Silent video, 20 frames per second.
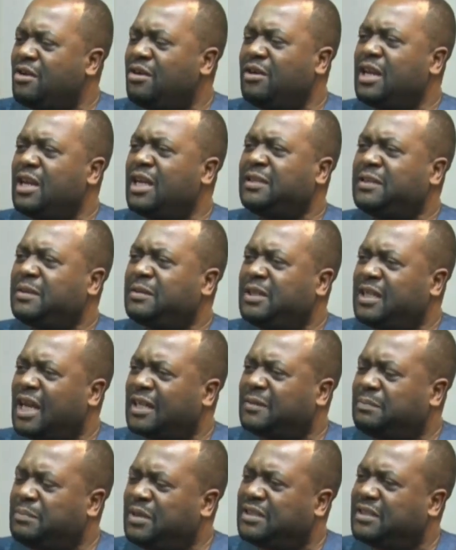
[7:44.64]
Let's
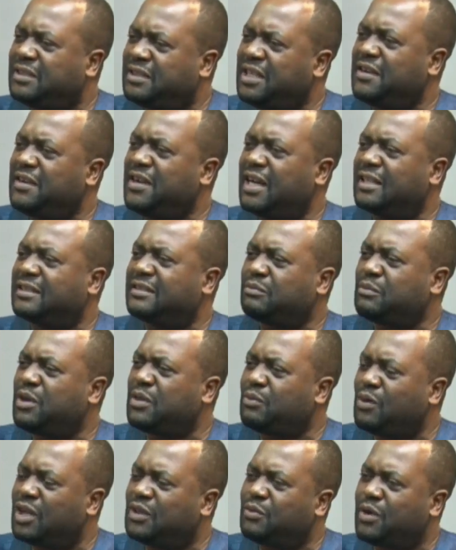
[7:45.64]
just be serious
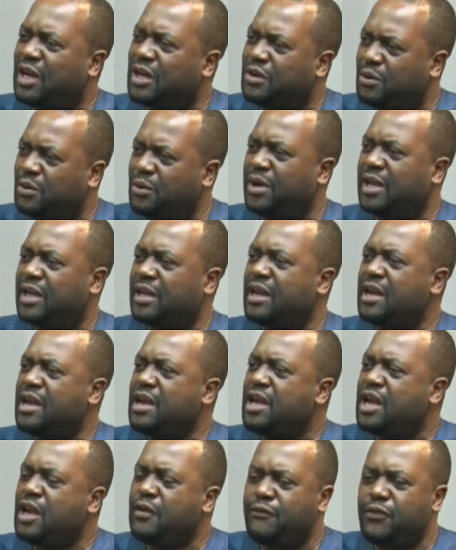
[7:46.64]
with what we're doing.
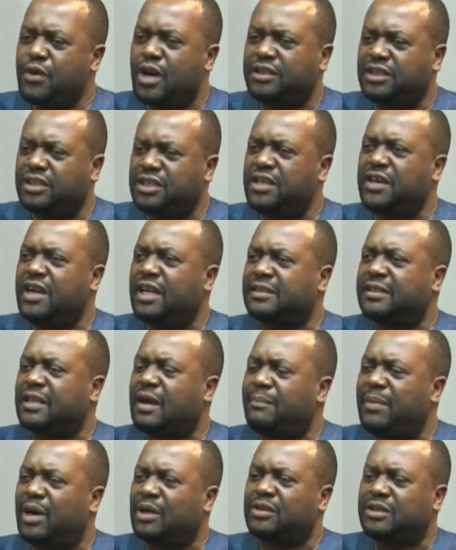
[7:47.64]
If you're serious
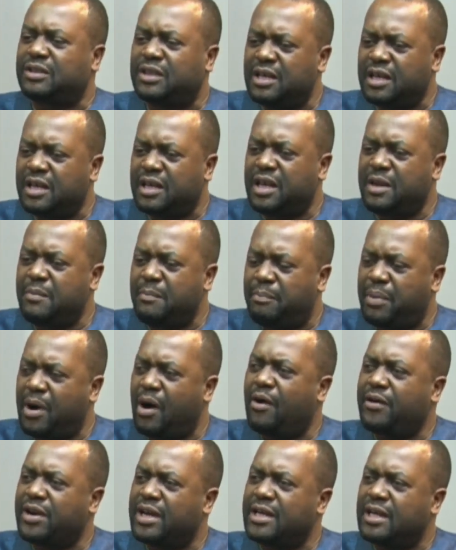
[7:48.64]
about
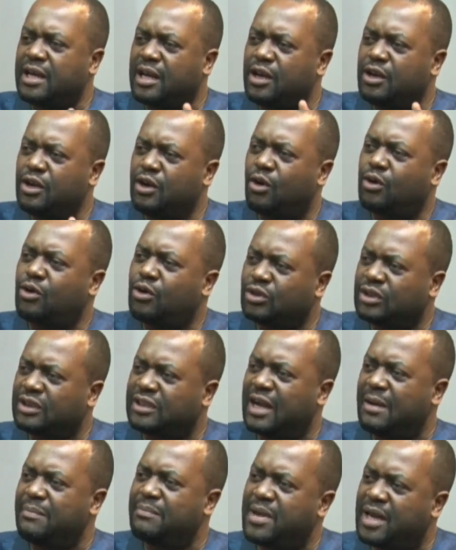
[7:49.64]
empowering local
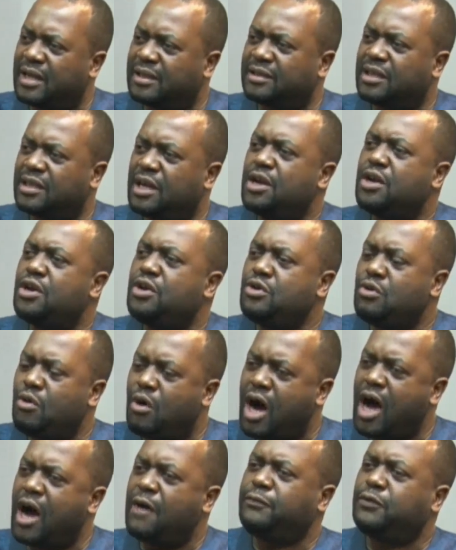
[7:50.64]
Zambians, you
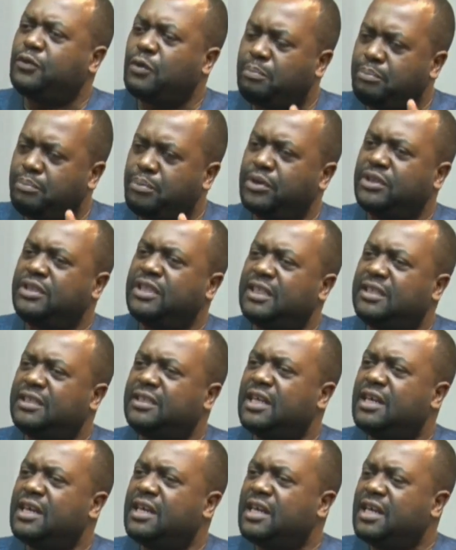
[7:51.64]
have to put it
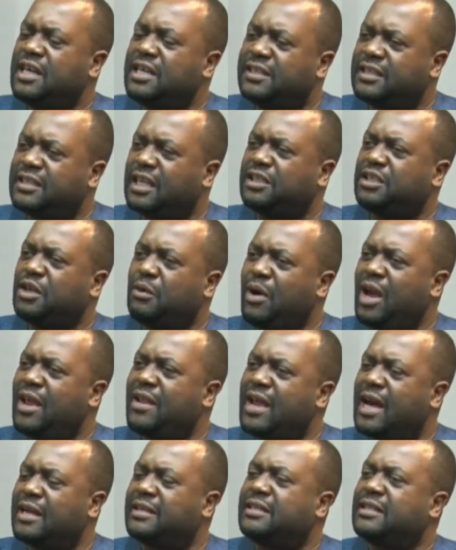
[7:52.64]
in such a way
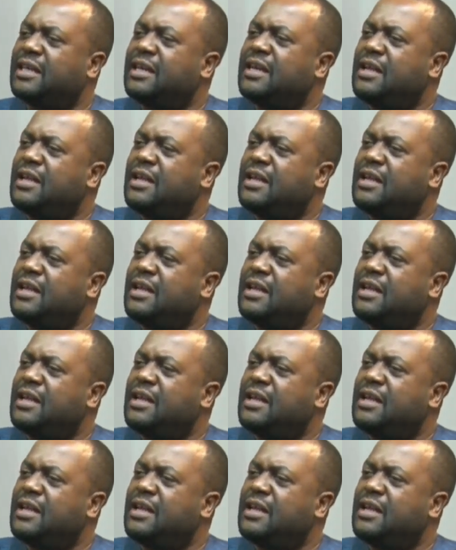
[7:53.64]
that